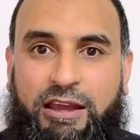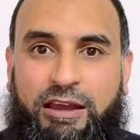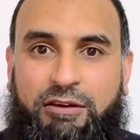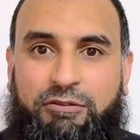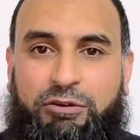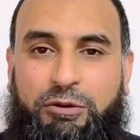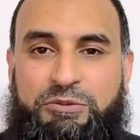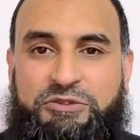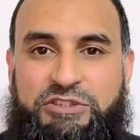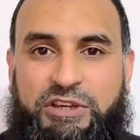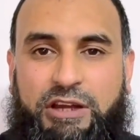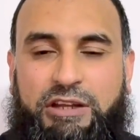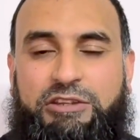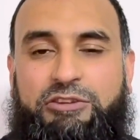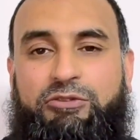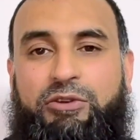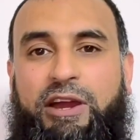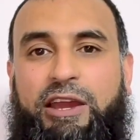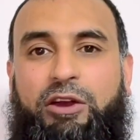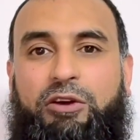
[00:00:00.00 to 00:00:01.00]
from Church
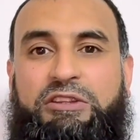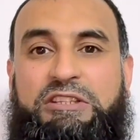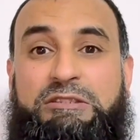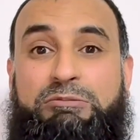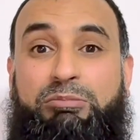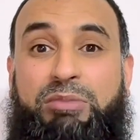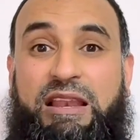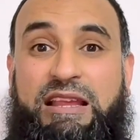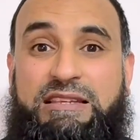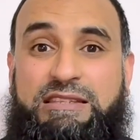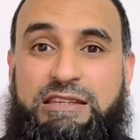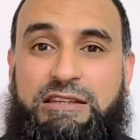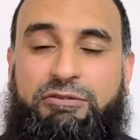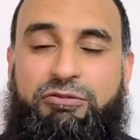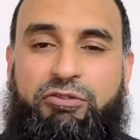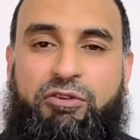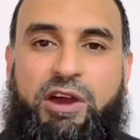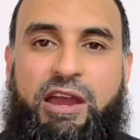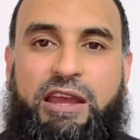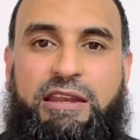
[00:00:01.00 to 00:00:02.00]
Right on this blessed
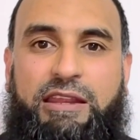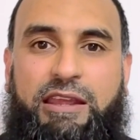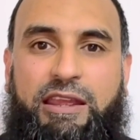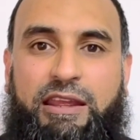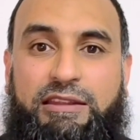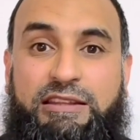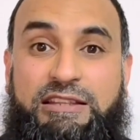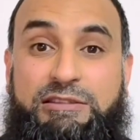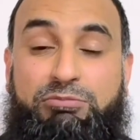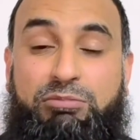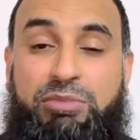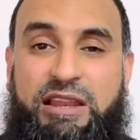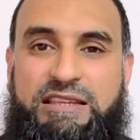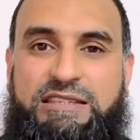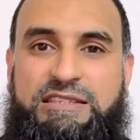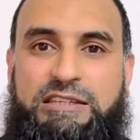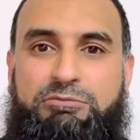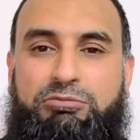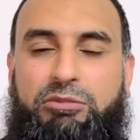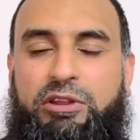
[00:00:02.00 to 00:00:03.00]
Friday in this
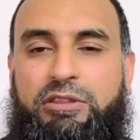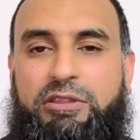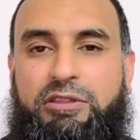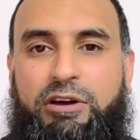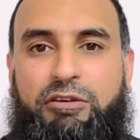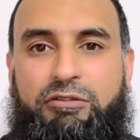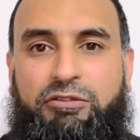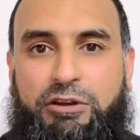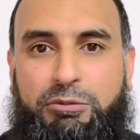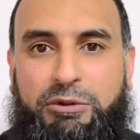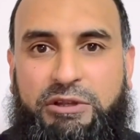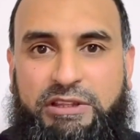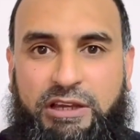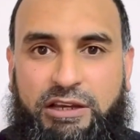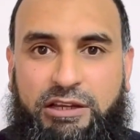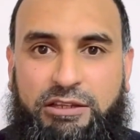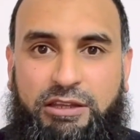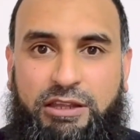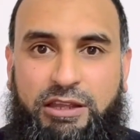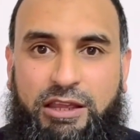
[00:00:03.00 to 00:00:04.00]
blessed month of
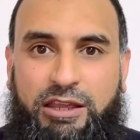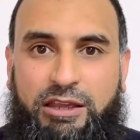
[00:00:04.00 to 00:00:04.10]
Ramadan.